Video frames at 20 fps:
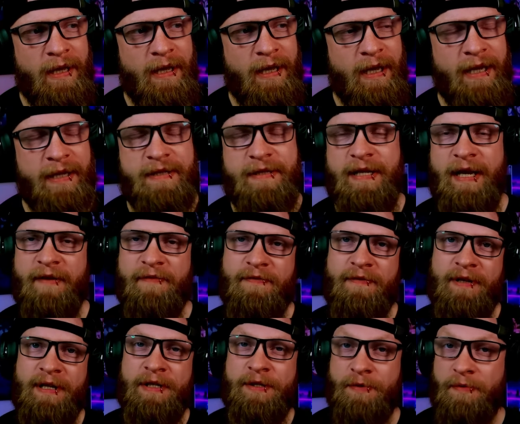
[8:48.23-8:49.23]
It
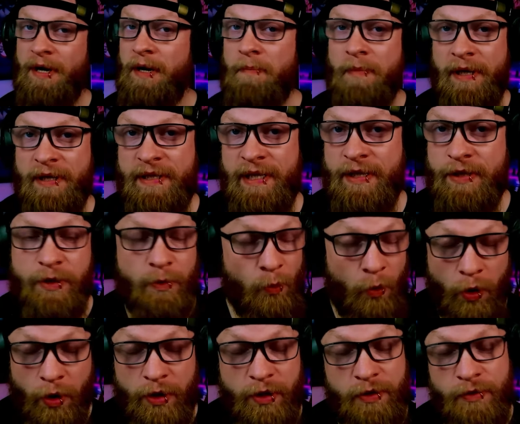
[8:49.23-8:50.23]
definitely has grabbed my attention,
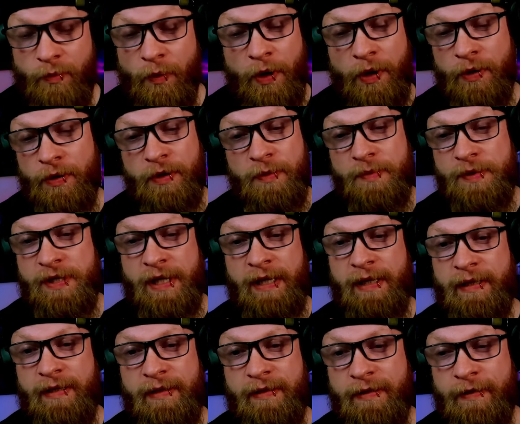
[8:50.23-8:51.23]

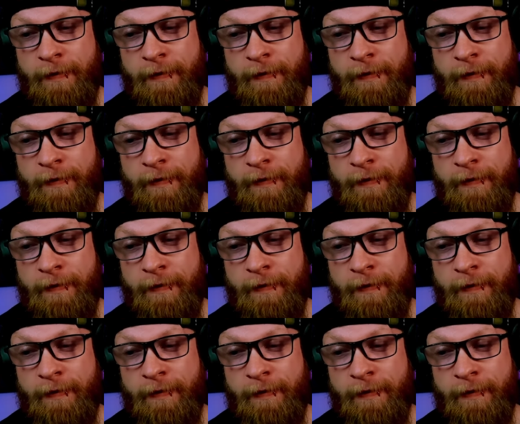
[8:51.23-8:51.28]
100%.